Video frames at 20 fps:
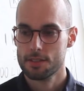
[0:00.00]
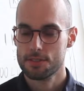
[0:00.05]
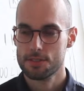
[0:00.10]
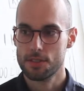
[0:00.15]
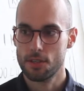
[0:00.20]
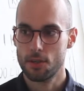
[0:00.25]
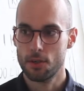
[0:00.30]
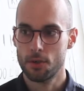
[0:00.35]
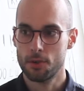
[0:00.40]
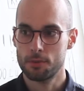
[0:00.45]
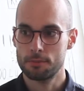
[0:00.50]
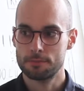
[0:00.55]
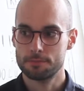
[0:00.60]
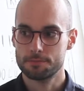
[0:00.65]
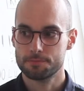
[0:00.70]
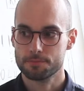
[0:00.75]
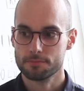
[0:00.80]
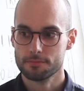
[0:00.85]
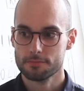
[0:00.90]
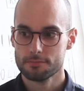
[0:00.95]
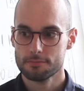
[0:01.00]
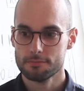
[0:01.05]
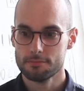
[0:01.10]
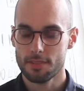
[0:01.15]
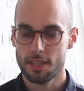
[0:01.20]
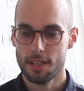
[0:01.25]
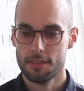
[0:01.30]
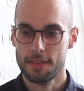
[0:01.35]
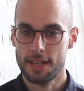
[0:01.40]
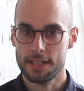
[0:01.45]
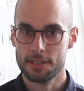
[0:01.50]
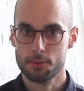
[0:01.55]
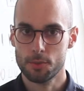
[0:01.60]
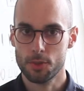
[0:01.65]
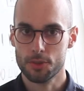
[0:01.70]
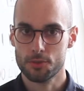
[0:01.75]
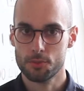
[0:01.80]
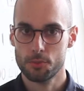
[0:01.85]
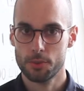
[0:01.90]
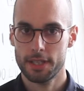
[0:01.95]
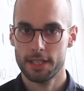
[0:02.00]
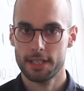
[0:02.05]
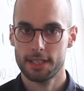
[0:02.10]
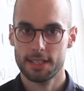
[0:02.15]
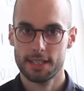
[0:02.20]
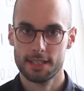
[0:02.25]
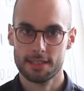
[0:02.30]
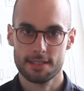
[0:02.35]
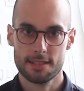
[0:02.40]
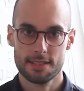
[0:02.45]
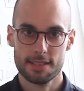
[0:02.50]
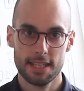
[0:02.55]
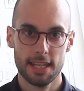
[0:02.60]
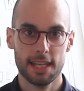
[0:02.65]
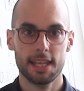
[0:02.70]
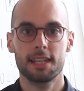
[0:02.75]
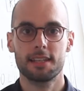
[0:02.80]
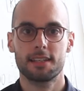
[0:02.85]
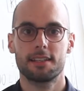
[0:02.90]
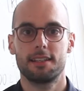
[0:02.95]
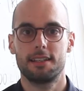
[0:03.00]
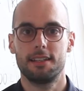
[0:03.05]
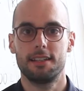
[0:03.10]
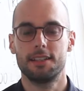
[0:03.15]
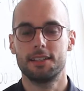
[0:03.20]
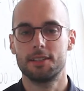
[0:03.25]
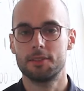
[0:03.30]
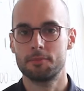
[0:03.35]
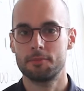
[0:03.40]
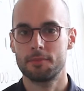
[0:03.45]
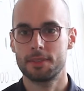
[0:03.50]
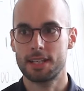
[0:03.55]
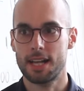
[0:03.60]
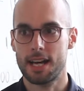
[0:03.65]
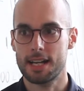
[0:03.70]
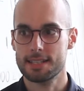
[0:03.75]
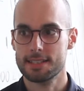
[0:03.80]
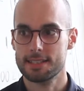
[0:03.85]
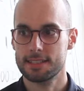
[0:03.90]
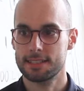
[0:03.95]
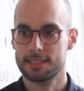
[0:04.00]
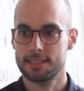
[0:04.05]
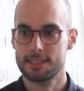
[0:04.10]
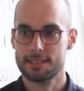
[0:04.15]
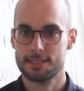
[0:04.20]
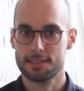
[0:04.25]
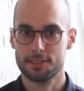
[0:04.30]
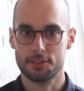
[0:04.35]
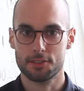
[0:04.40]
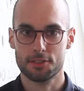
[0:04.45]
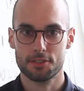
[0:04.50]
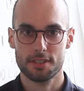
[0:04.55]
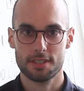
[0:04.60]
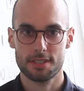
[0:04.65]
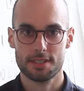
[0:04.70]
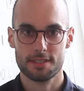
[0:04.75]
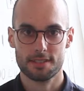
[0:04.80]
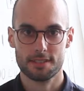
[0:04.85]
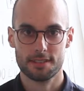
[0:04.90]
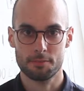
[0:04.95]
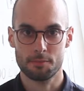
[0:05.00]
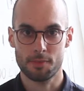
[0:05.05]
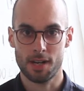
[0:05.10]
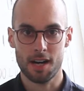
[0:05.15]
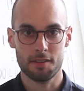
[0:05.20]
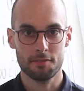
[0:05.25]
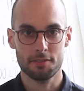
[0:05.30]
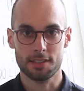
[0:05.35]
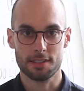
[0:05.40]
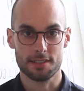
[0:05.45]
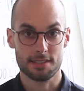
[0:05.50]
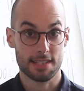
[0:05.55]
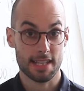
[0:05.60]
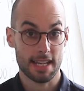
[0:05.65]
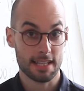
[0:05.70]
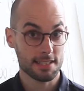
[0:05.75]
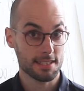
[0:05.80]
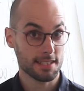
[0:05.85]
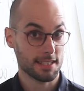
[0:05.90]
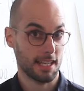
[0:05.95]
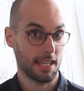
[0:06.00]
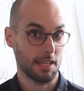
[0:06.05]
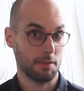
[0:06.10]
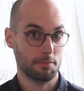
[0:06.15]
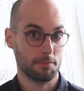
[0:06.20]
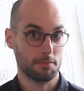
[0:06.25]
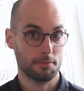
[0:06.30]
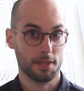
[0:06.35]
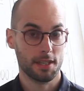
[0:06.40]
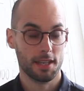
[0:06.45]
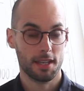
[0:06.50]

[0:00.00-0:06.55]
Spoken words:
So that what we can see in Iceland is not just the marvelous landscape